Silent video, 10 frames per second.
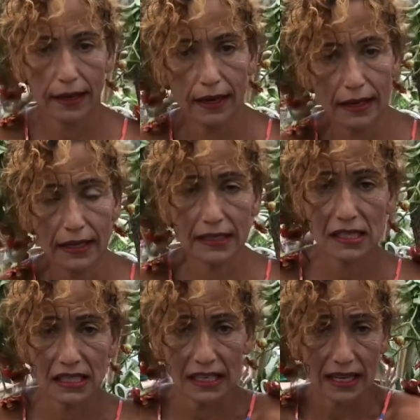I'm
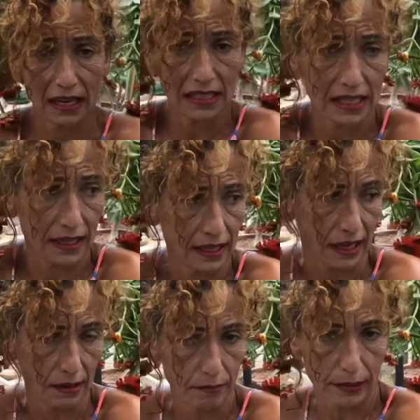not gonna say
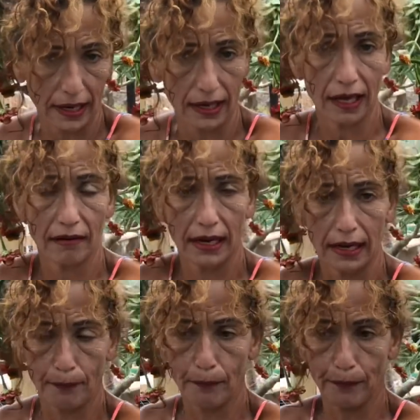name, but I have
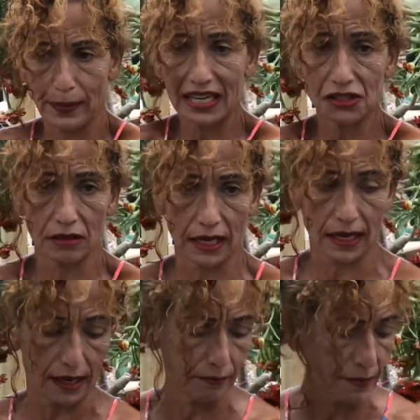a person that
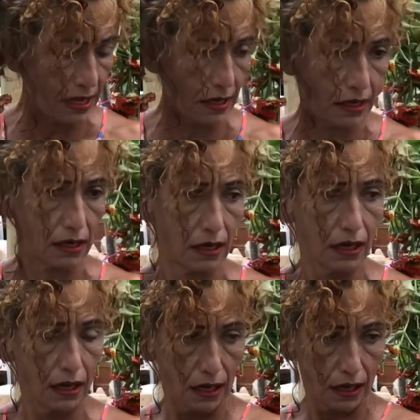come here,
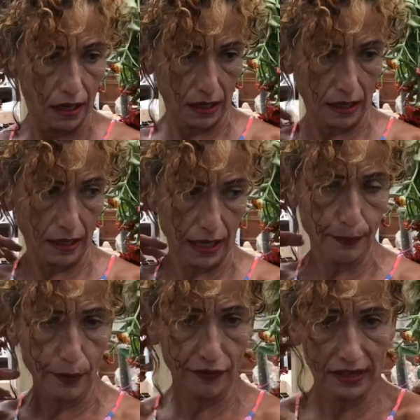a
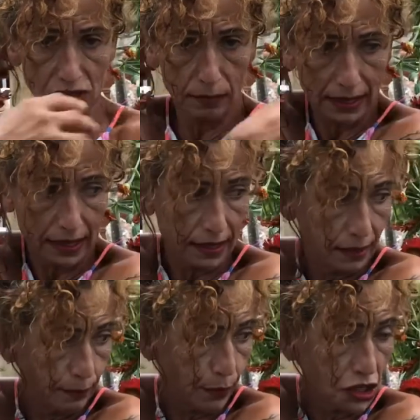couple friends of mine,
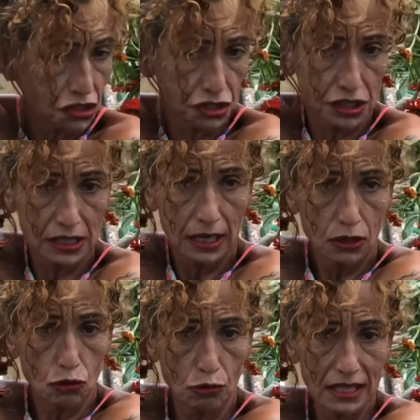and purchased
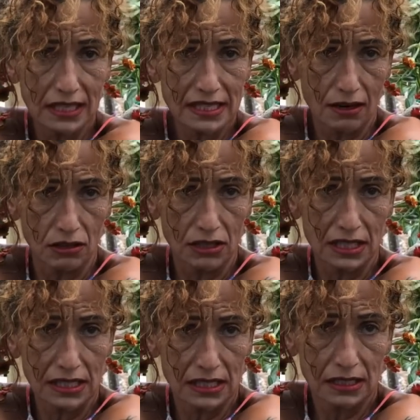3 desert
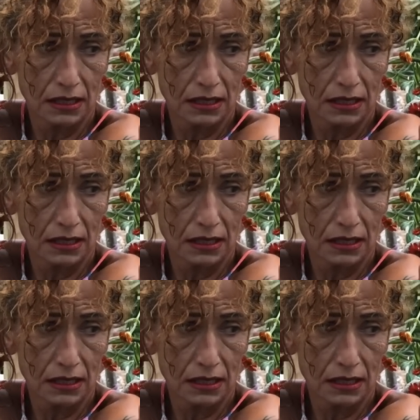roses,